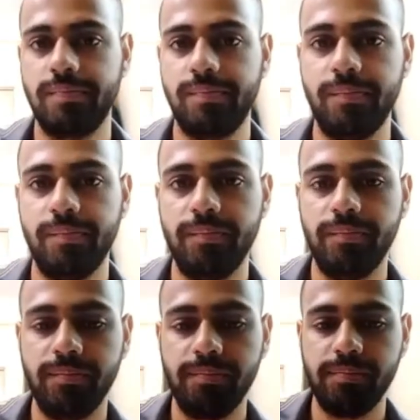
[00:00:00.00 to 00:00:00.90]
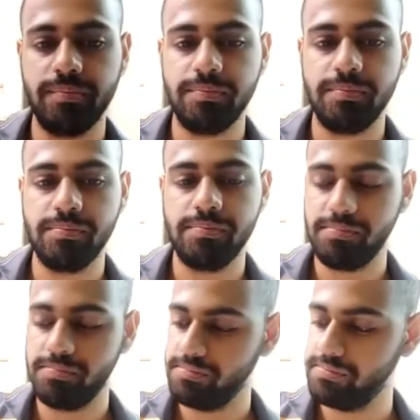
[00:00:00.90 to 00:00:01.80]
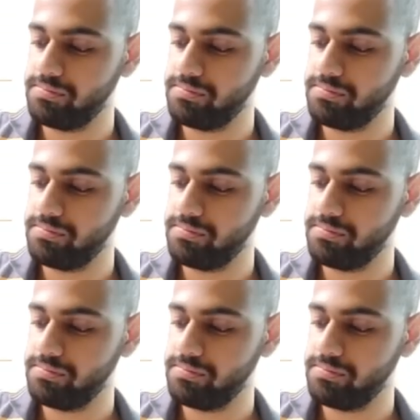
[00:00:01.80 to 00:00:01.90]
Nothing is said.